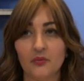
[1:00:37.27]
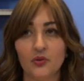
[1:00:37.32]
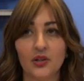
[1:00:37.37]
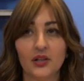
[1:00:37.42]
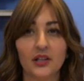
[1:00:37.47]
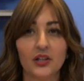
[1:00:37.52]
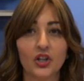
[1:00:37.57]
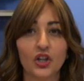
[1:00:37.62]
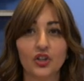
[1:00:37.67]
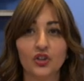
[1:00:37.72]
We
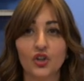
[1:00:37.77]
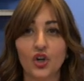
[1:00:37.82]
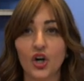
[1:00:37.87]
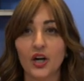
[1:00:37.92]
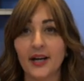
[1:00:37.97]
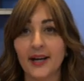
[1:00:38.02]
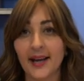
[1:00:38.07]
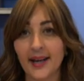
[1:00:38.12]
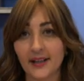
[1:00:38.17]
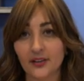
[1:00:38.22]
cannot
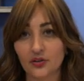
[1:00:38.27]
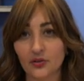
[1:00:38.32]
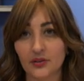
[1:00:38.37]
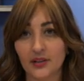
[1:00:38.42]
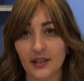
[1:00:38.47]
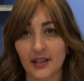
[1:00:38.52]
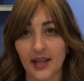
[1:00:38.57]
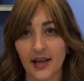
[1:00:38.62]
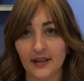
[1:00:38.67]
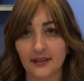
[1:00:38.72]
connect to
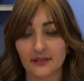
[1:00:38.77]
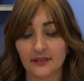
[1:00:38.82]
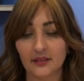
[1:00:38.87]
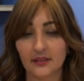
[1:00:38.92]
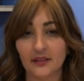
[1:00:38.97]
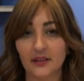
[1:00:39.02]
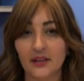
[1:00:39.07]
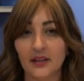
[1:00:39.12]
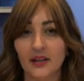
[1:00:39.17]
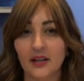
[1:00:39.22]
the light
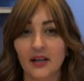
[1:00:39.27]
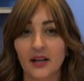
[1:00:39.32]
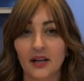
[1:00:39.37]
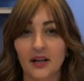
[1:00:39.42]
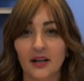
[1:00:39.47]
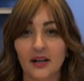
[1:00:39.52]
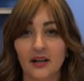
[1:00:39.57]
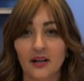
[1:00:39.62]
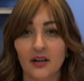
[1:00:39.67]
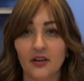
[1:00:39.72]

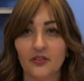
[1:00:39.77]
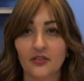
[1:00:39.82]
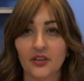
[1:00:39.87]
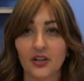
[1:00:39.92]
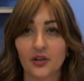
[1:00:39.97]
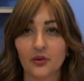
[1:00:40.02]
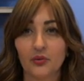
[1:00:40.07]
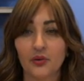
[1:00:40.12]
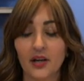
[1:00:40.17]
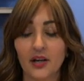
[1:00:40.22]
of the
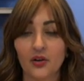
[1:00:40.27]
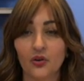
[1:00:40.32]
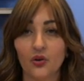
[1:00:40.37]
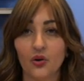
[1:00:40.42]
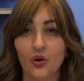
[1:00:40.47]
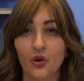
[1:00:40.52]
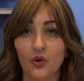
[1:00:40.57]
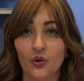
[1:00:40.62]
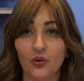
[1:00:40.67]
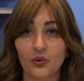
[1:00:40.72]

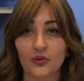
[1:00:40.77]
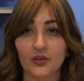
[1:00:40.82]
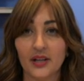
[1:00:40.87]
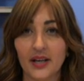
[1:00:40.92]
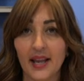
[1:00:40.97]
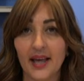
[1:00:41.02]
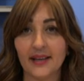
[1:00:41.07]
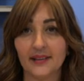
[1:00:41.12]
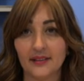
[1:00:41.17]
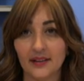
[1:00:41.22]
Creator, or the
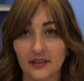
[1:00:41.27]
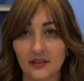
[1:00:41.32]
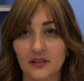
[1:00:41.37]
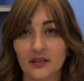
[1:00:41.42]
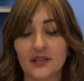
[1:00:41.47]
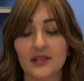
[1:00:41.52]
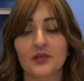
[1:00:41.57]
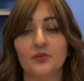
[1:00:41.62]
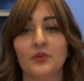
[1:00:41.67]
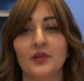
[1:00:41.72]
light that
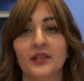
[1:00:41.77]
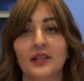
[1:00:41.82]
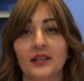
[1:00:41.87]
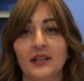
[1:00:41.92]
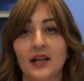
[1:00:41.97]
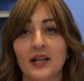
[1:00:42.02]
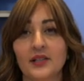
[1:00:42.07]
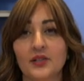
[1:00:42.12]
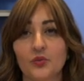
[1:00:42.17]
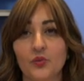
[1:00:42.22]
is
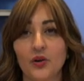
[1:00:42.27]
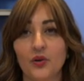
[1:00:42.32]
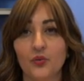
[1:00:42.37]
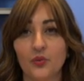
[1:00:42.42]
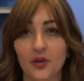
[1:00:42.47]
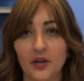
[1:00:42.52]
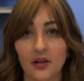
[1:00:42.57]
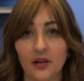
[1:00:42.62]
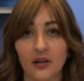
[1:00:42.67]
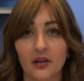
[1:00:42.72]
within us when
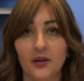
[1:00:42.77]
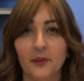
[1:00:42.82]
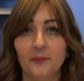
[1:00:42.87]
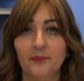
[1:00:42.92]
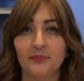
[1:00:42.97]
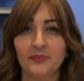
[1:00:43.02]
we are